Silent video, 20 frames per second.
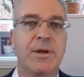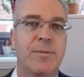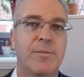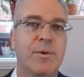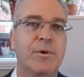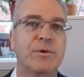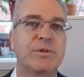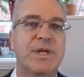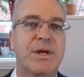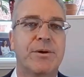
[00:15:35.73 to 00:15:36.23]

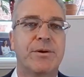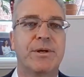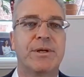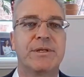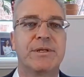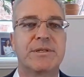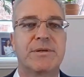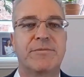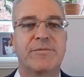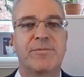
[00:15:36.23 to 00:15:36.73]
most
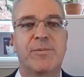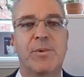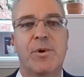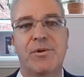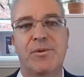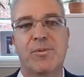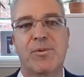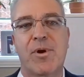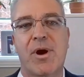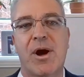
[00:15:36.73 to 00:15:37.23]
areas of
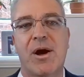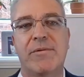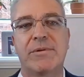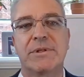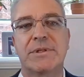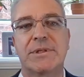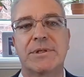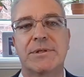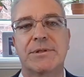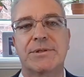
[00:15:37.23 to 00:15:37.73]
both
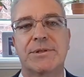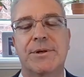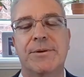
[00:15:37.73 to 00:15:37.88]
provinces.